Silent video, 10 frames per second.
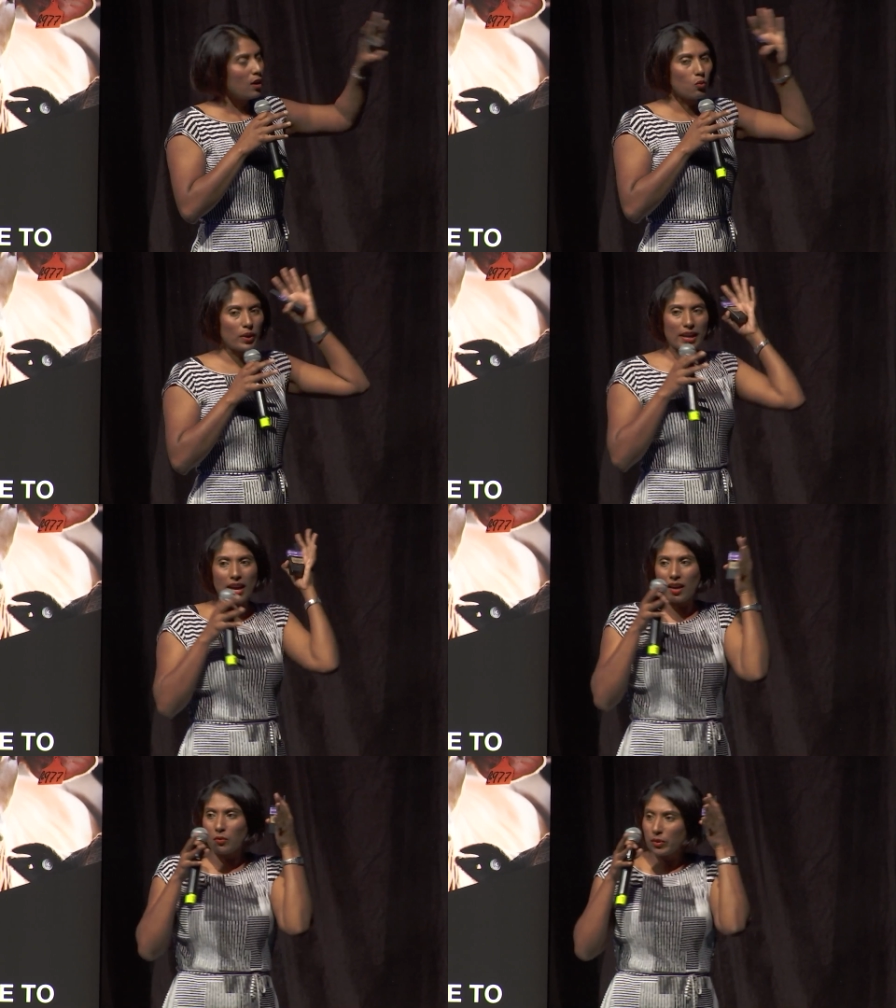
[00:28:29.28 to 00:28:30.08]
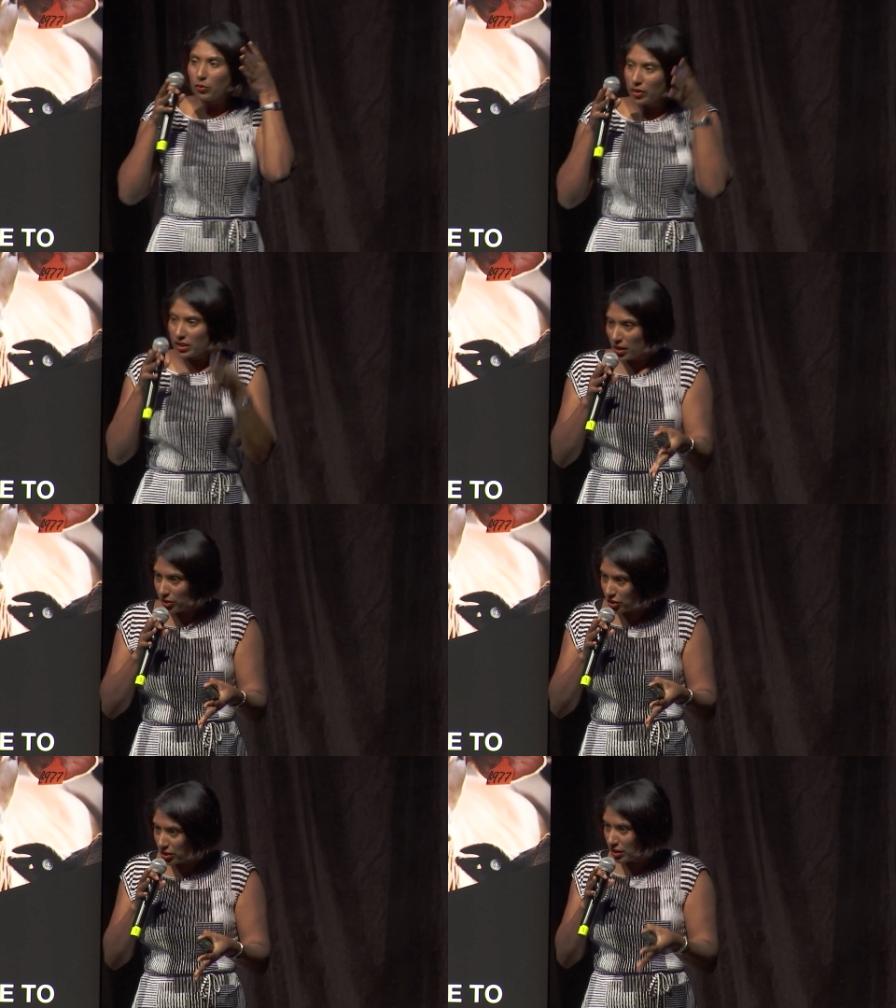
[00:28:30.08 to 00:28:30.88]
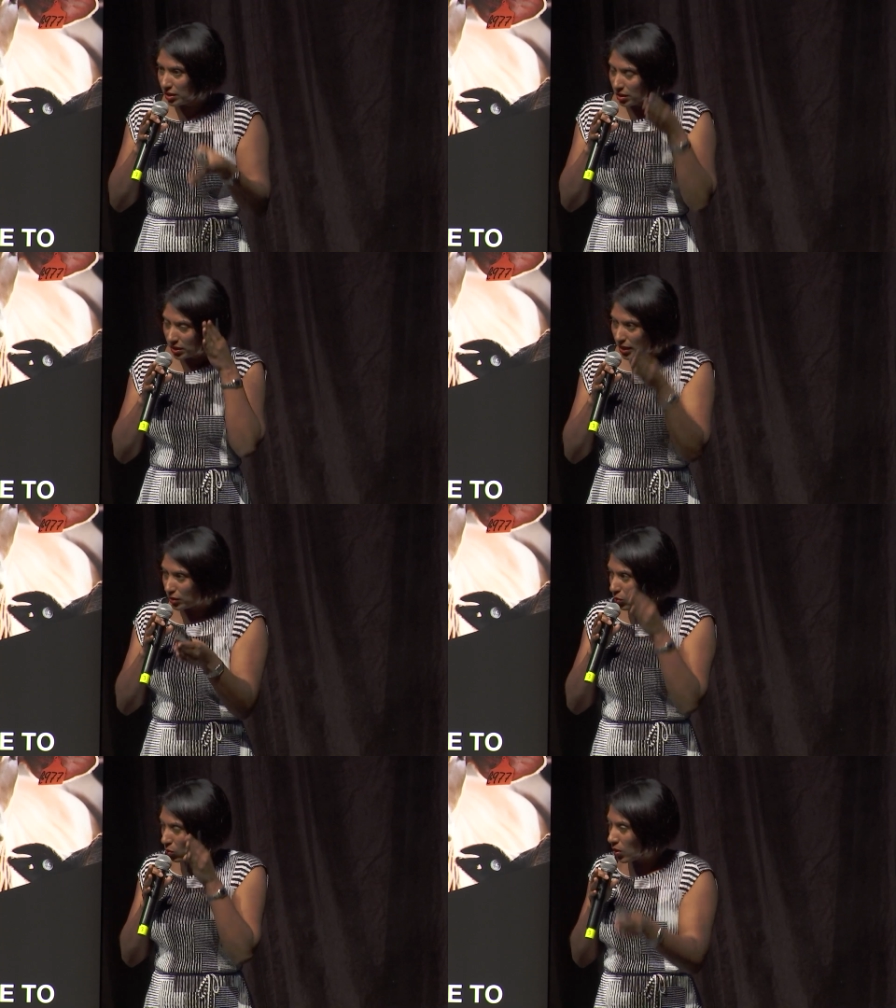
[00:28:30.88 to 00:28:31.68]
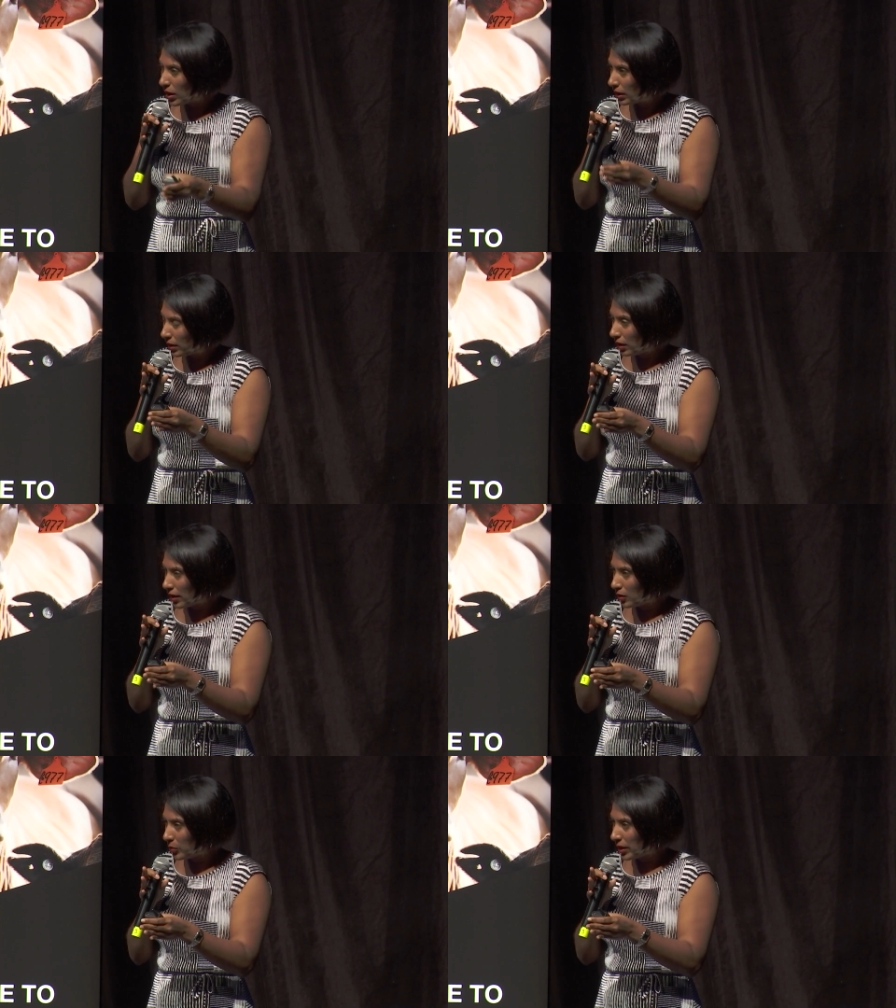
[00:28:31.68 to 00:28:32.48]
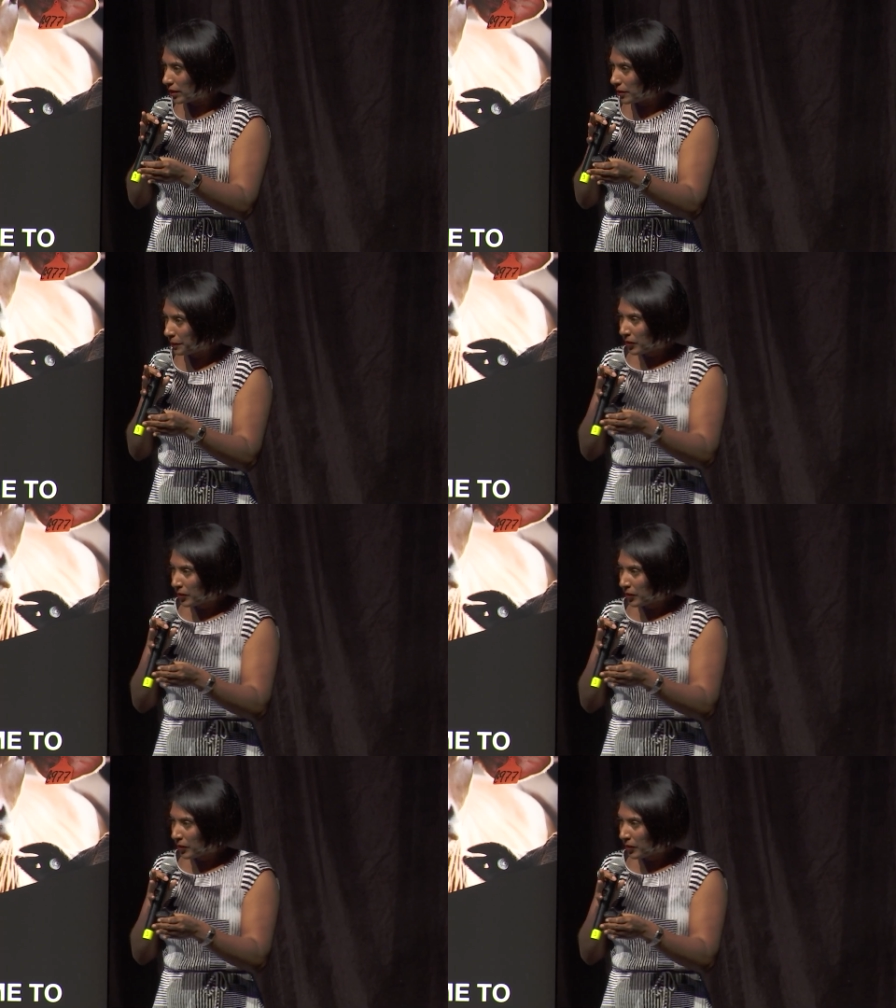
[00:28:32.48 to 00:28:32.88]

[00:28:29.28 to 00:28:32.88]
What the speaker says: we can't be reductionist down to one little element.